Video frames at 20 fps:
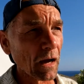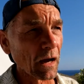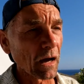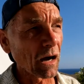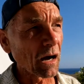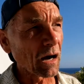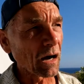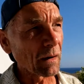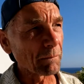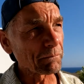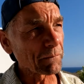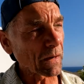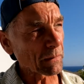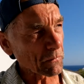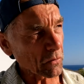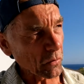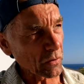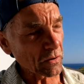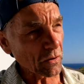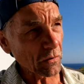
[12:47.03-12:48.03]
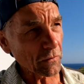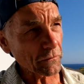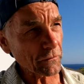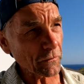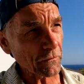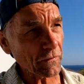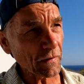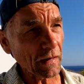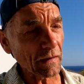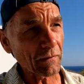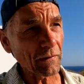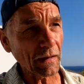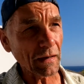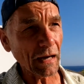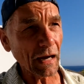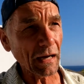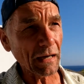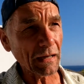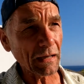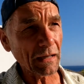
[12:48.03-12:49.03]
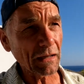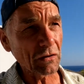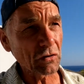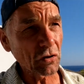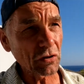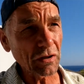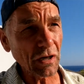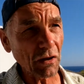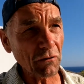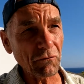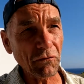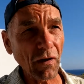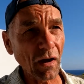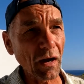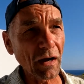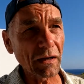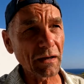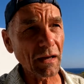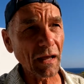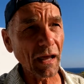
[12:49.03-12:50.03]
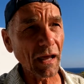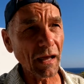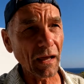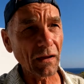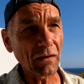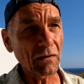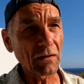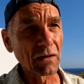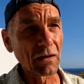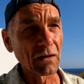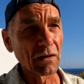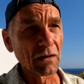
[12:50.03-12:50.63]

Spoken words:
I'm going to also say that I could not find a